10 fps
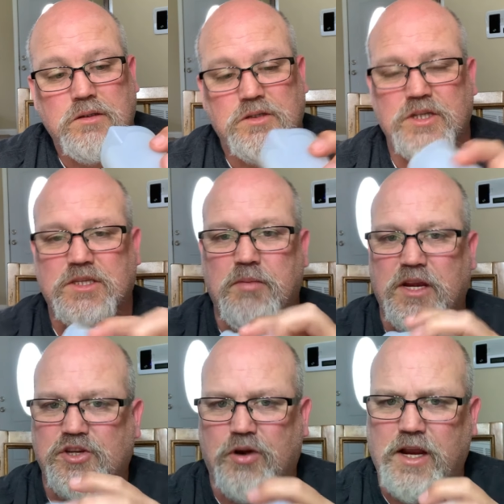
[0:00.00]
just to
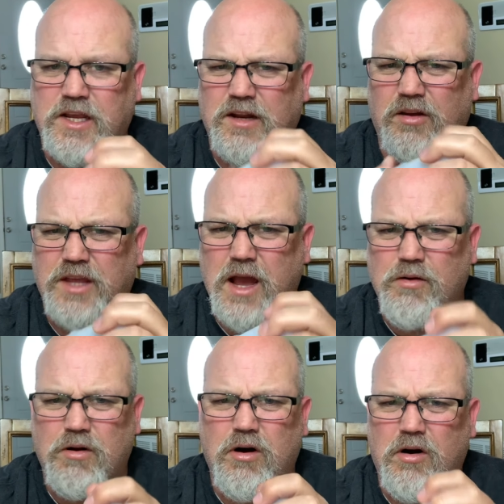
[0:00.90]
make sure I get all the
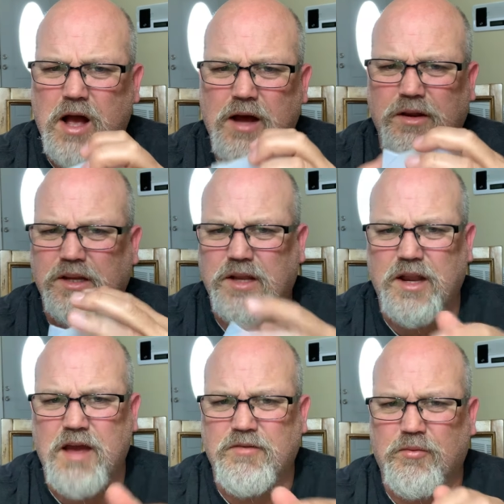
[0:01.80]
alcohol out and it doesn't
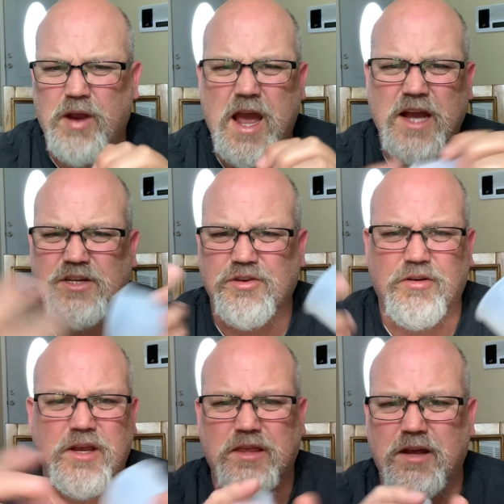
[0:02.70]
have a reaction or
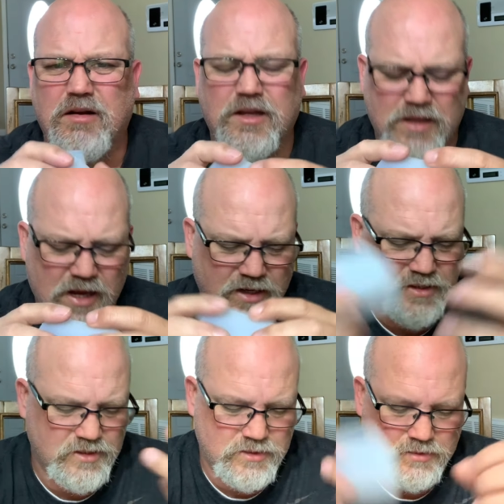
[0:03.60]
anything like that. It
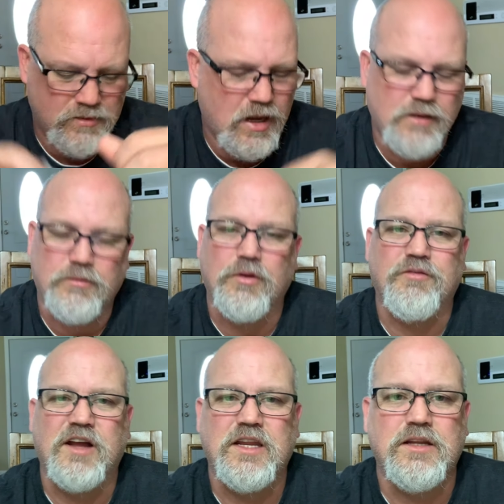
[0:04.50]
just, I don't know
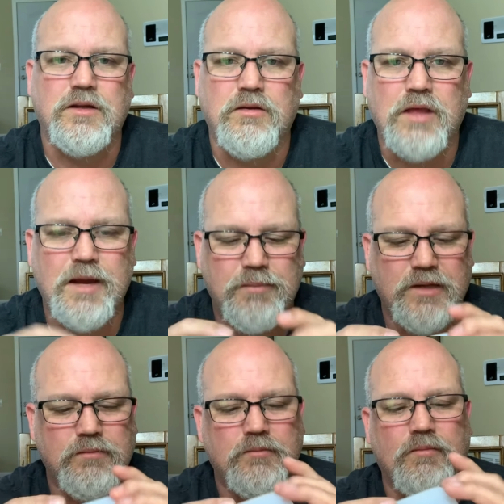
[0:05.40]
if I need to do that,
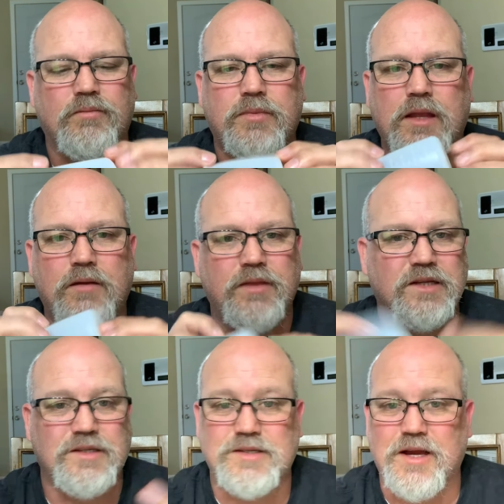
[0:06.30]
but
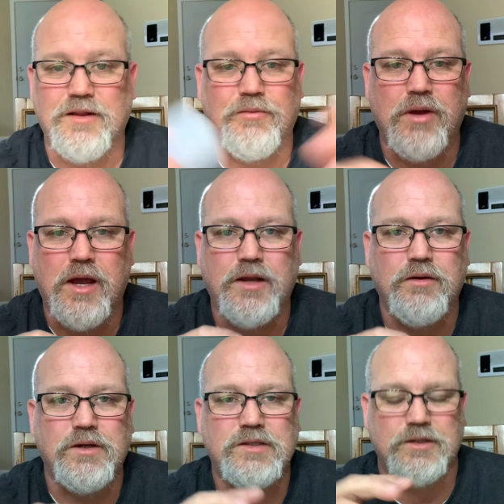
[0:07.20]
that's just kind of the way I
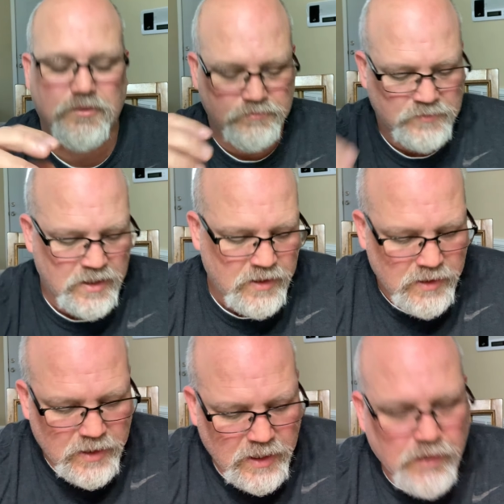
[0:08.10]
do it. So
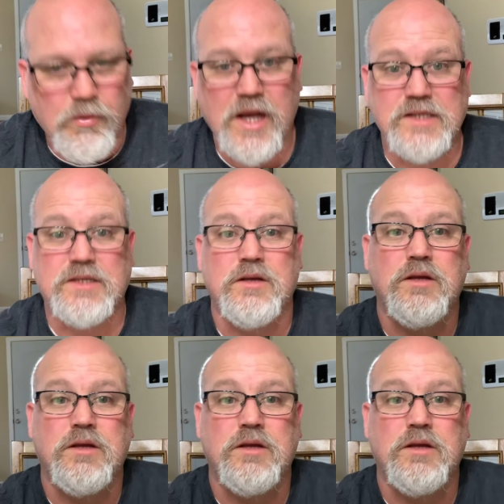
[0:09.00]
anyways,